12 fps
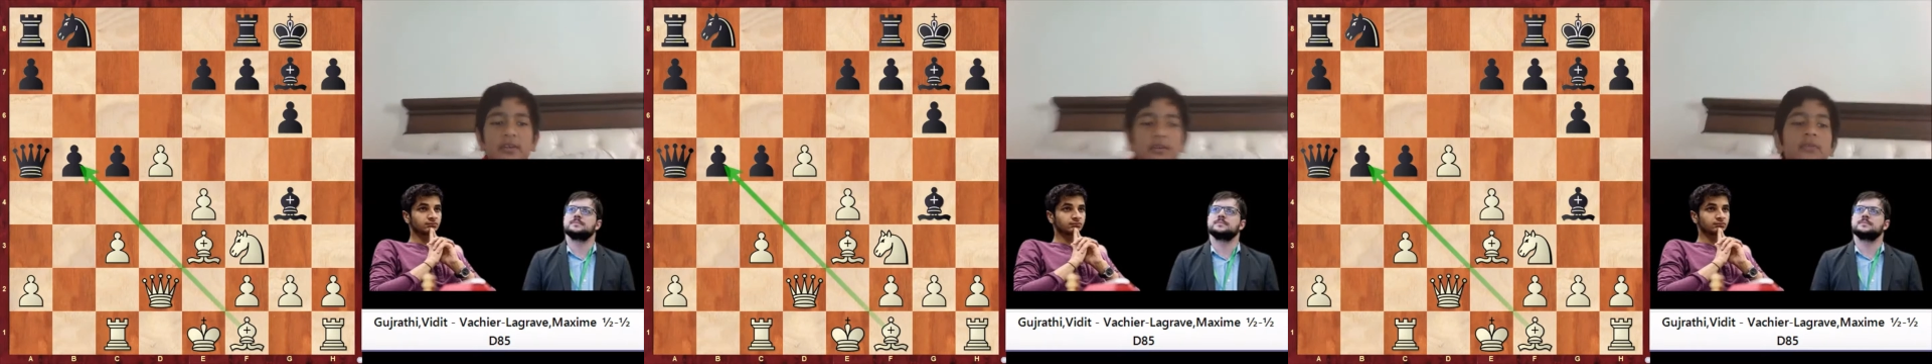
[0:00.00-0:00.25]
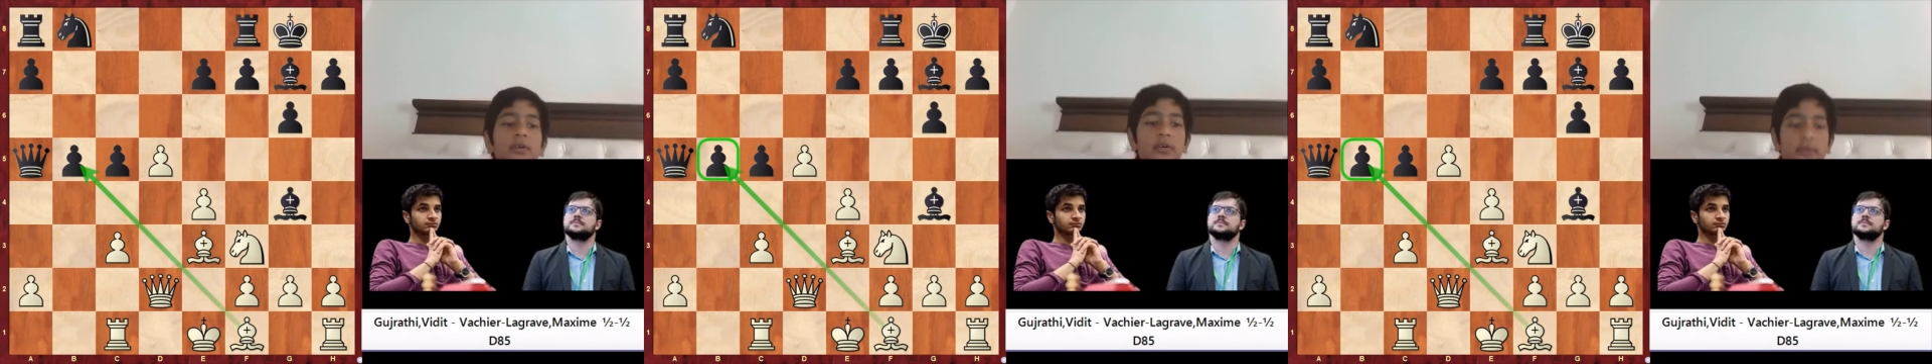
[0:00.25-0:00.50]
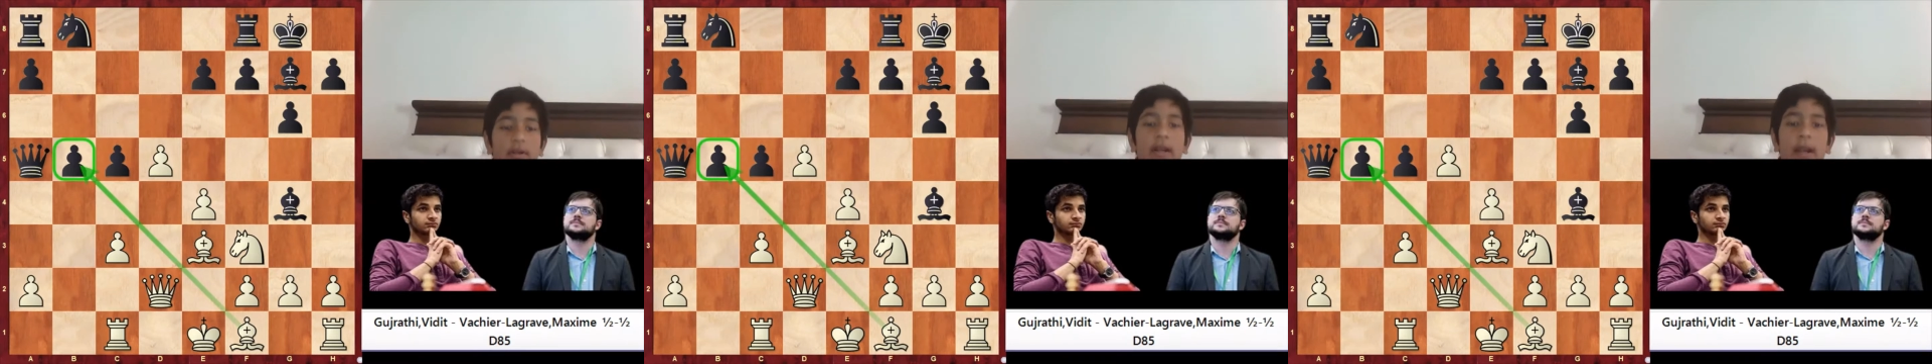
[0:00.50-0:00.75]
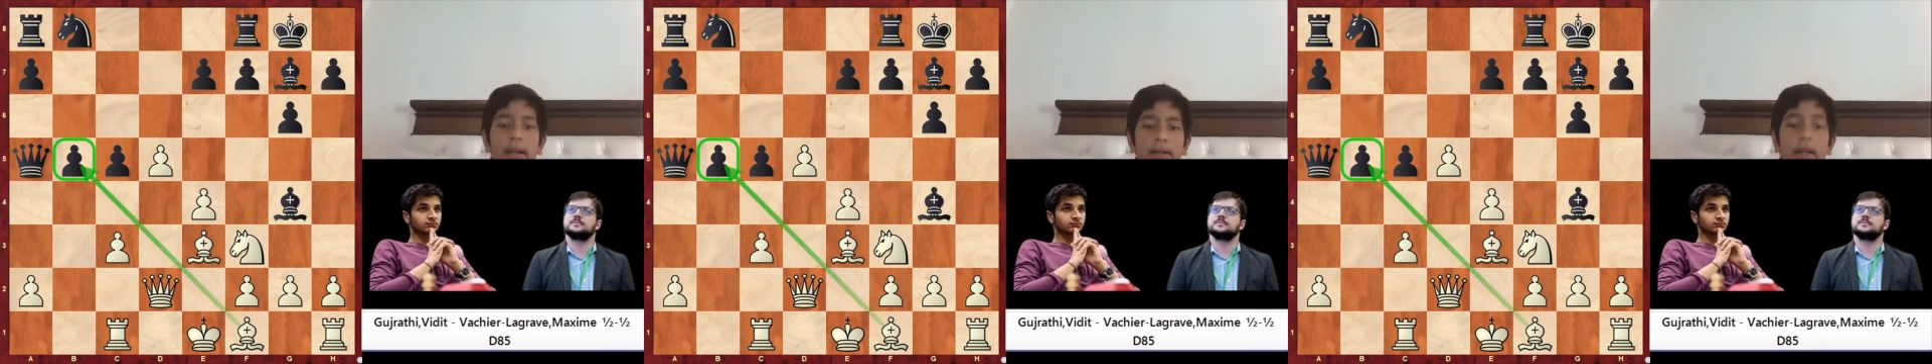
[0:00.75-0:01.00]
not
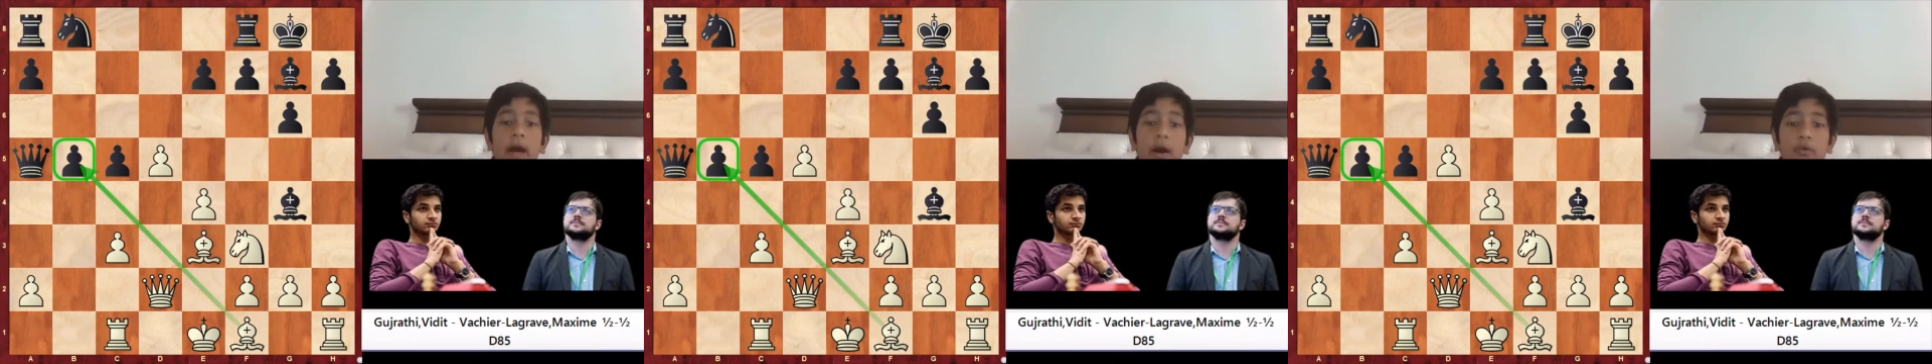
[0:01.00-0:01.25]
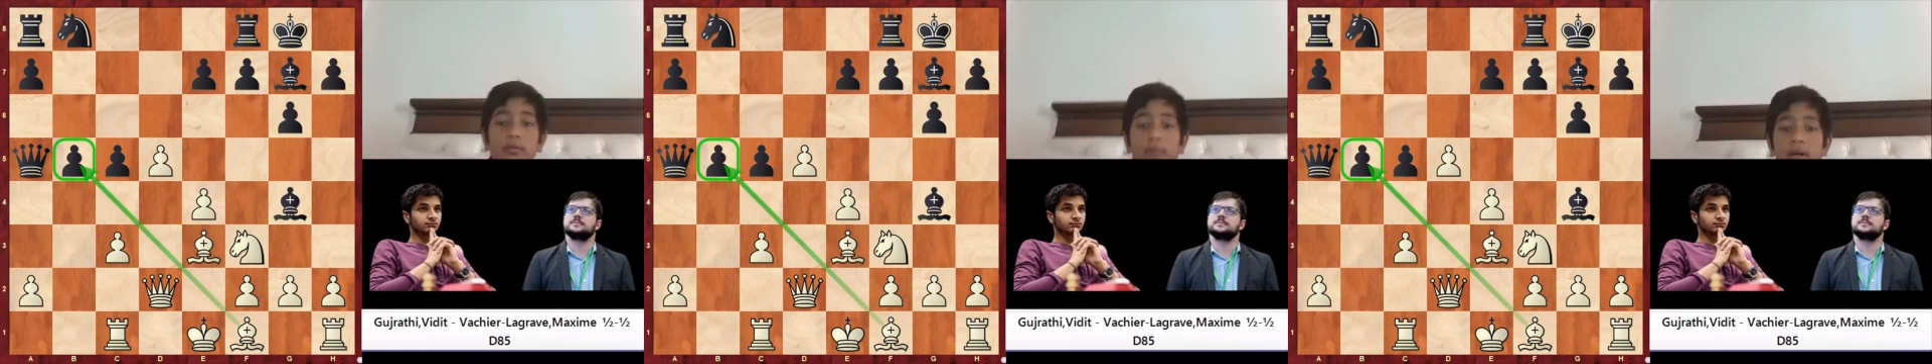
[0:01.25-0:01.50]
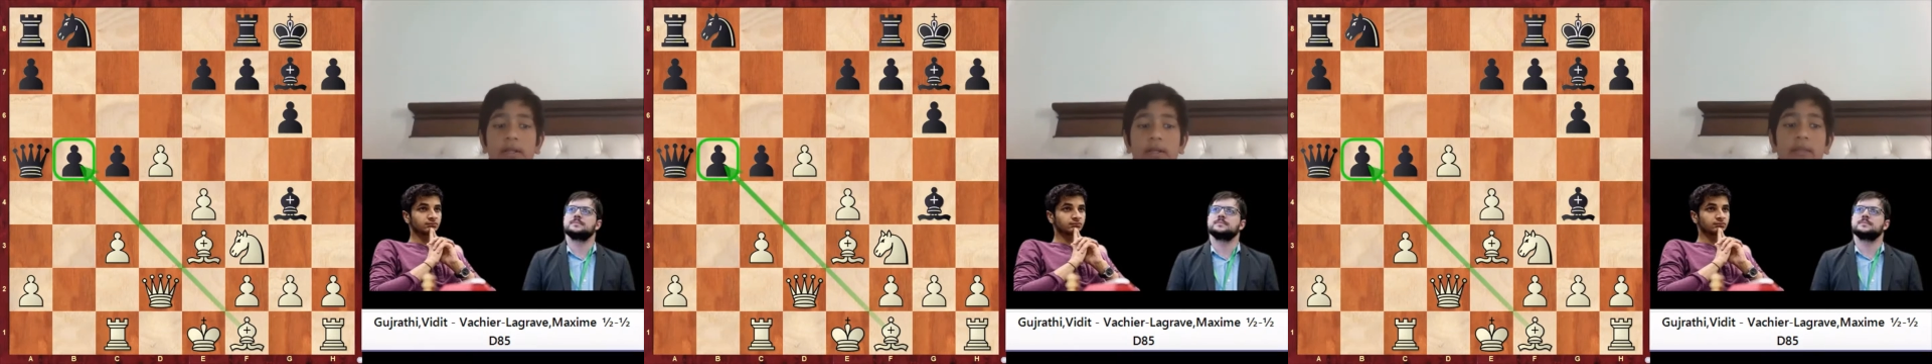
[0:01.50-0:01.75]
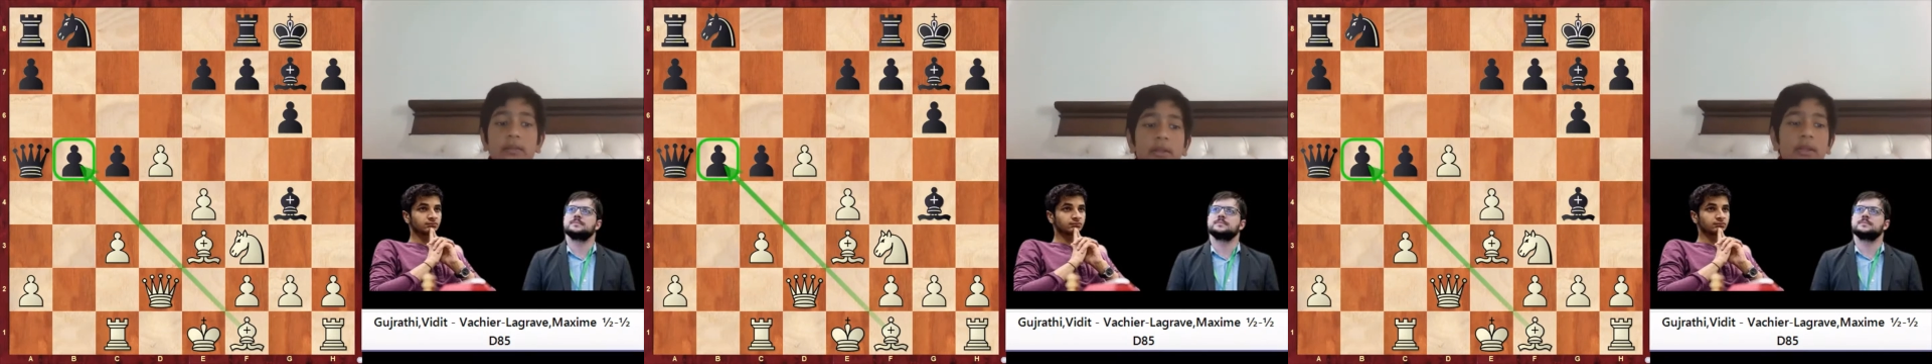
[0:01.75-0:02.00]
right now but
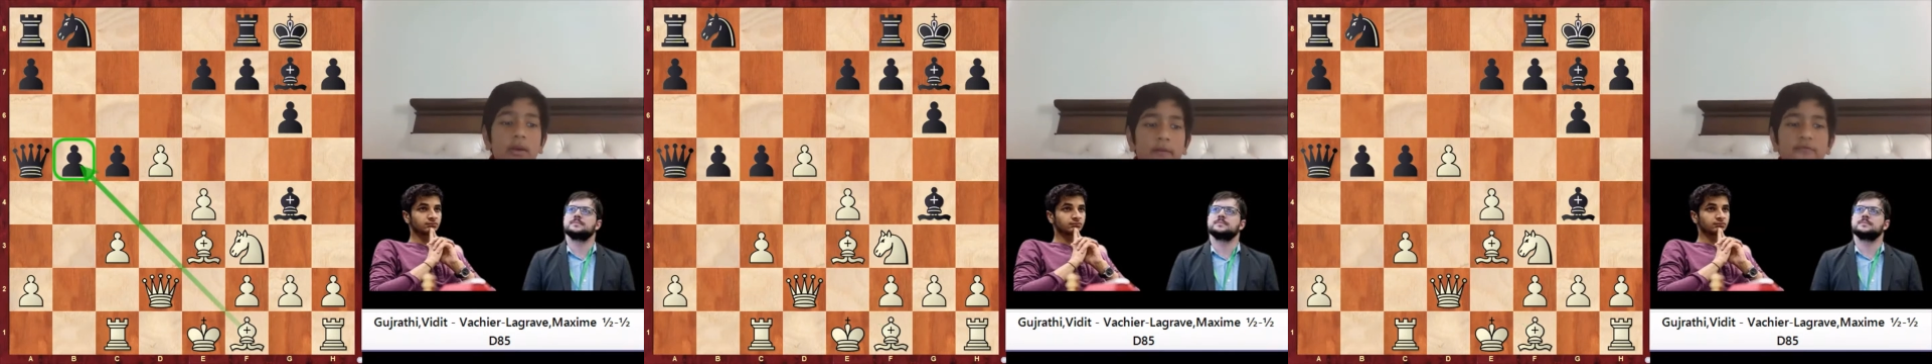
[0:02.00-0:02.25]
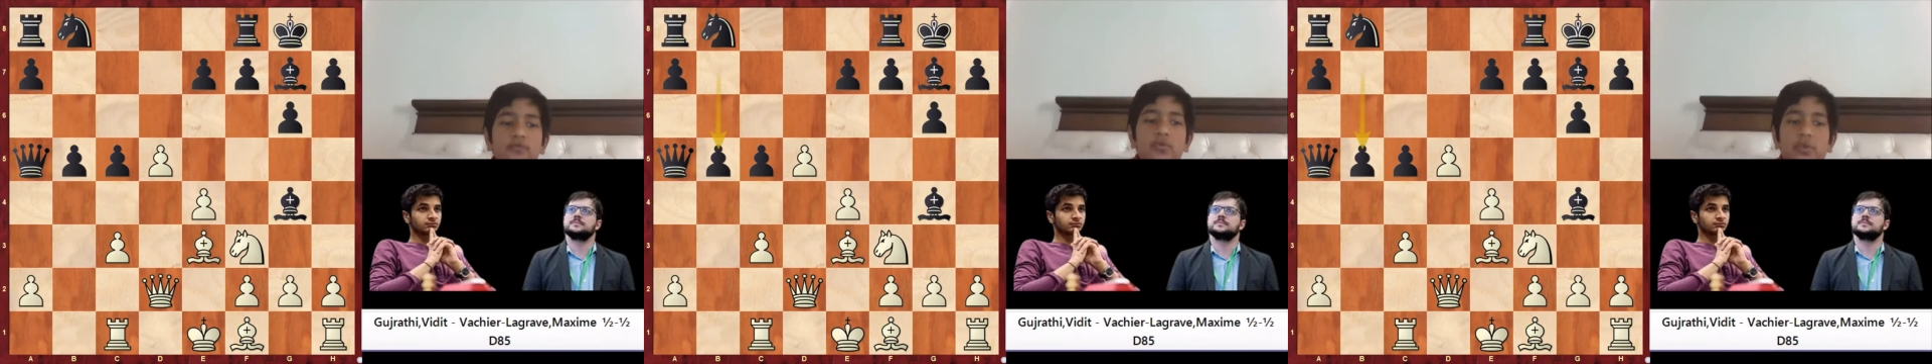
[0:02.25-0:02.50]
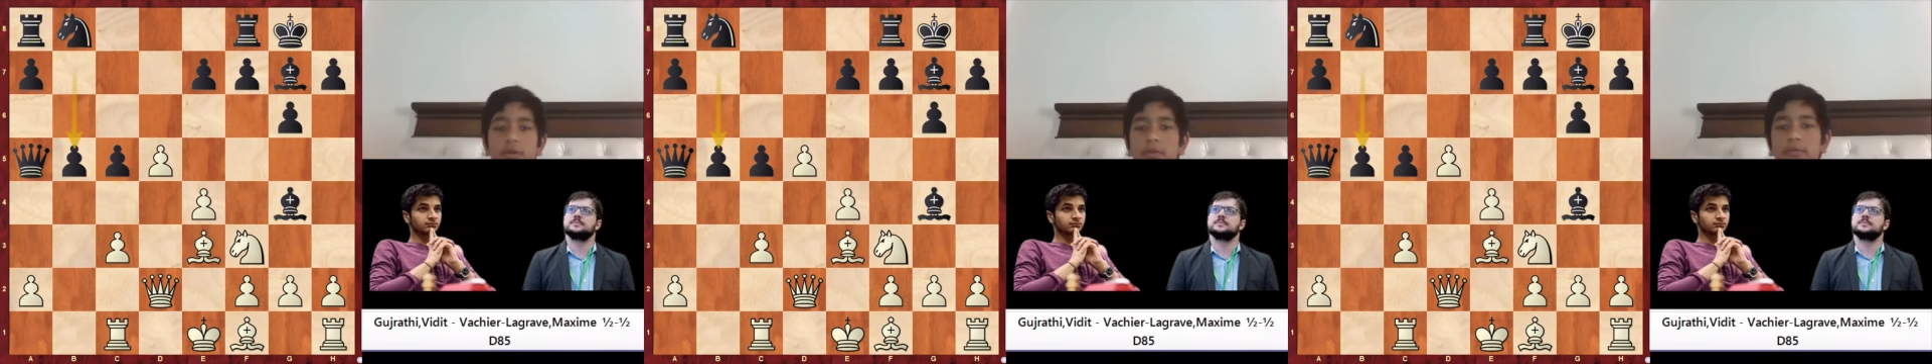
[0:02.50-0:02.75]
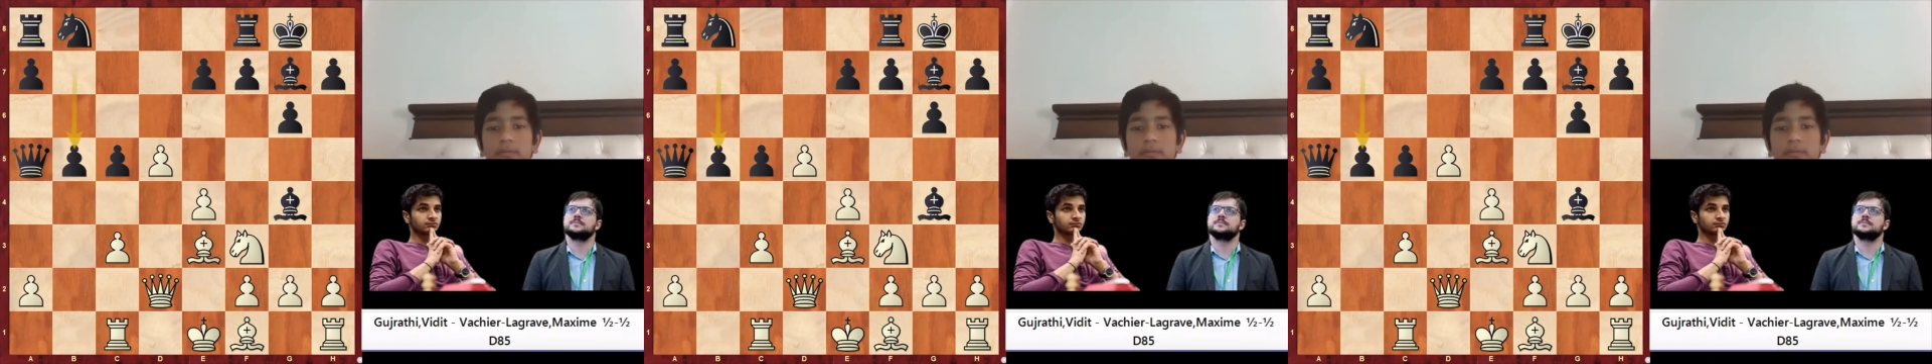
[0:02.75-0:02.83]
in the near future.